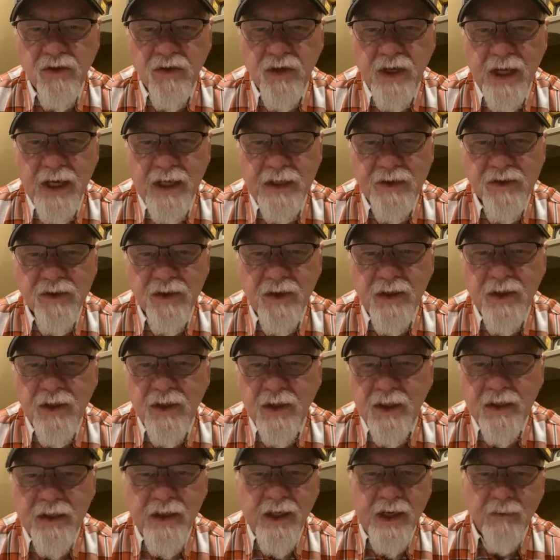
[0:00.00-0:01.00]
you guys.
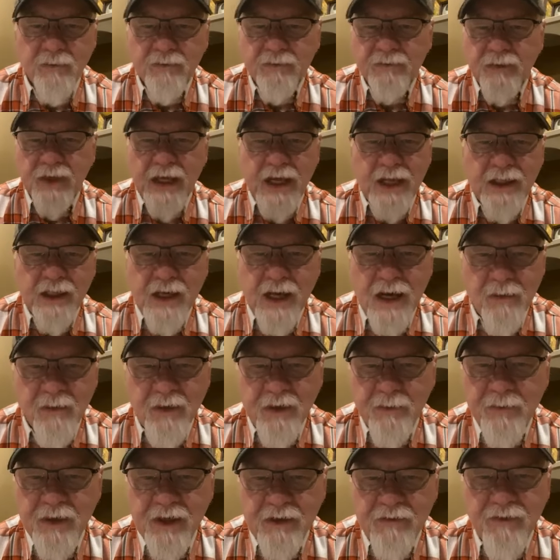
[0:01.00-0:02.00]
Yep, I'm
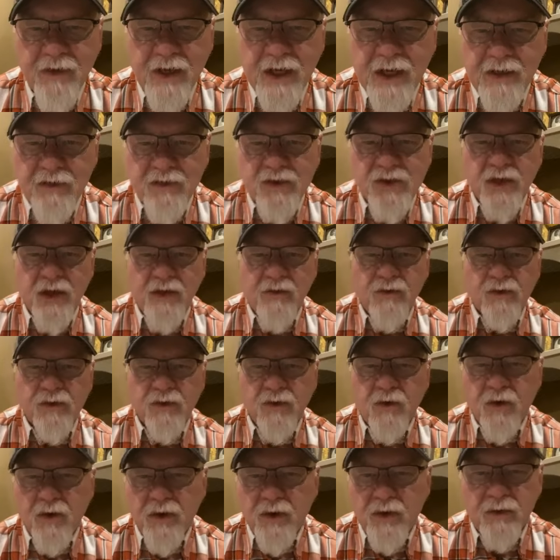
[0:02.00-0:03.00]
a big fan of Schaefer's
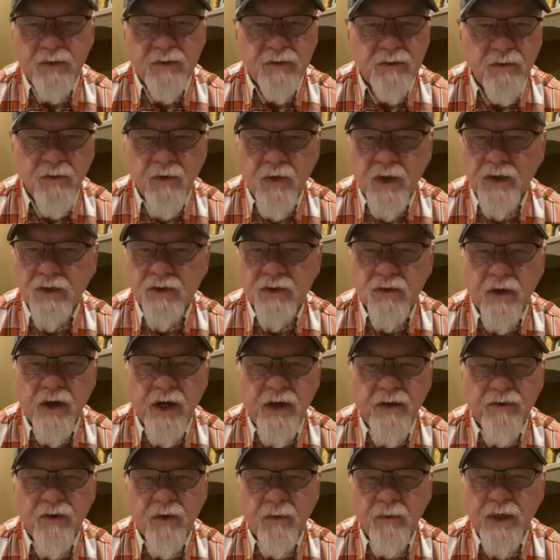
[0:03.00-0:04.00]
oil. It works
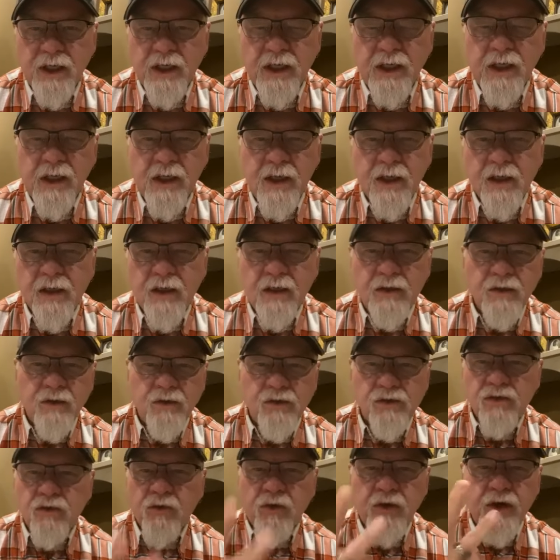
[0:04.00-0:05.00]
great for me. I
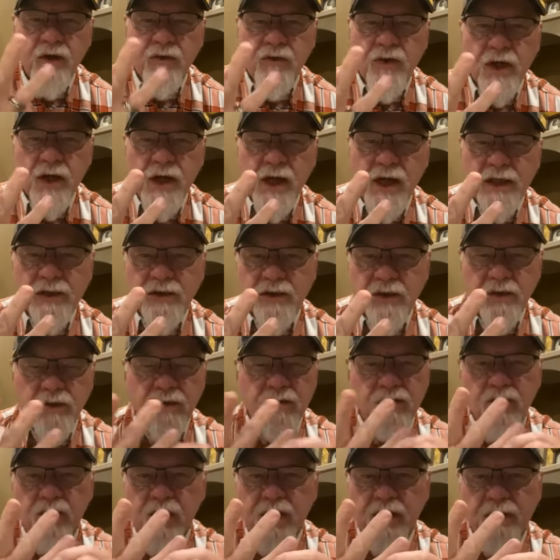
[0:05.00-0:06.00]
use three different kinds. I
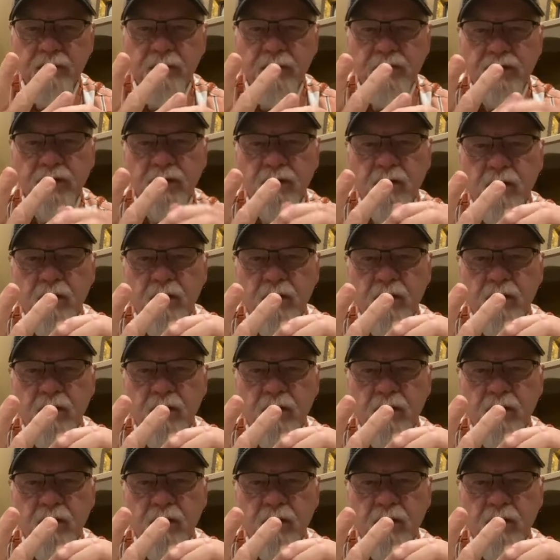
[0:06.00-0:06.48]
use transmission